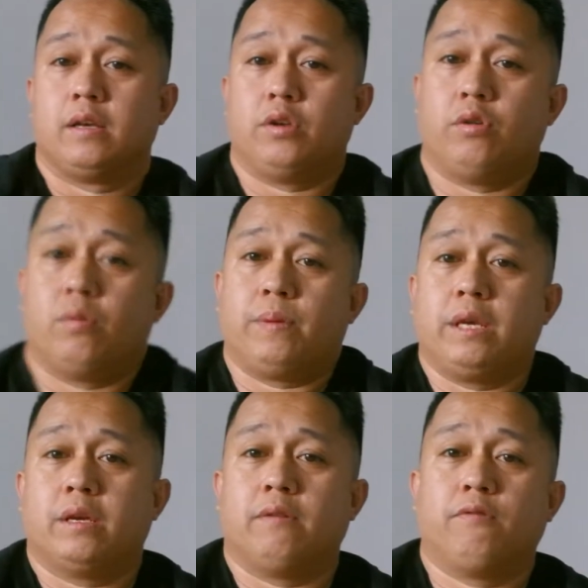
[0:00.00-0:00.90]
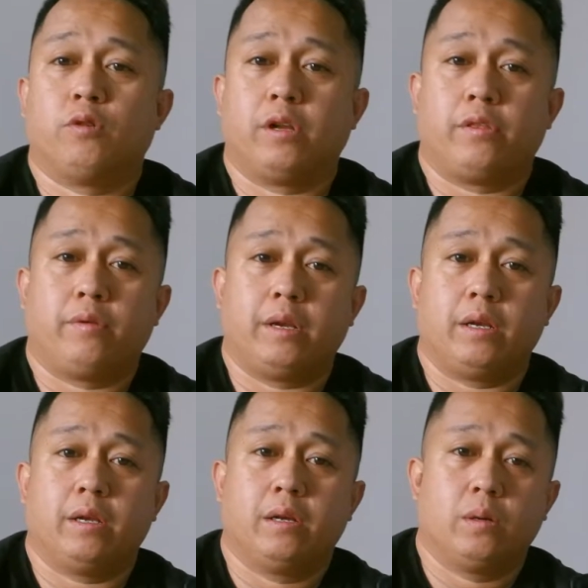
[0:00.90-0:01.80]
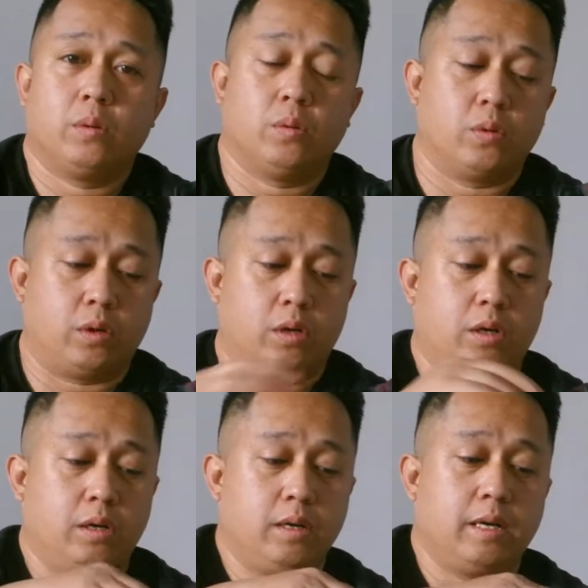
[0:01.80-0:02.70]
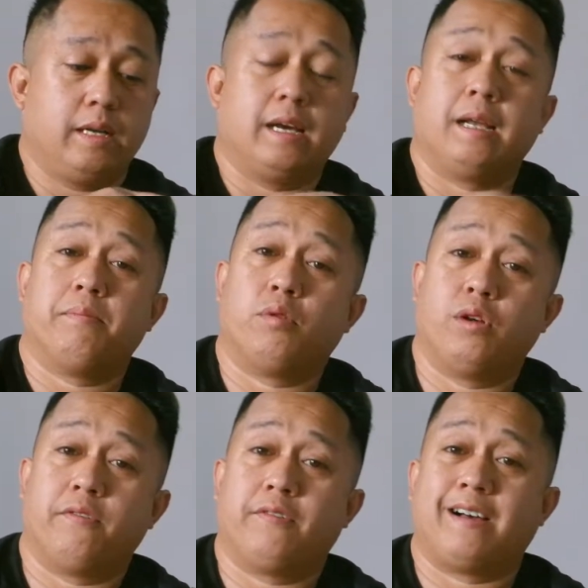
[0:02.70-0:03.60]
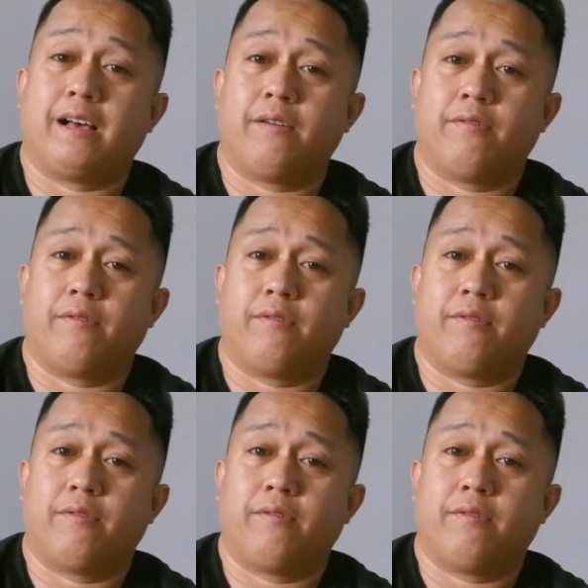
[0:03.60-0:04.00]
European 43 or a 9.5.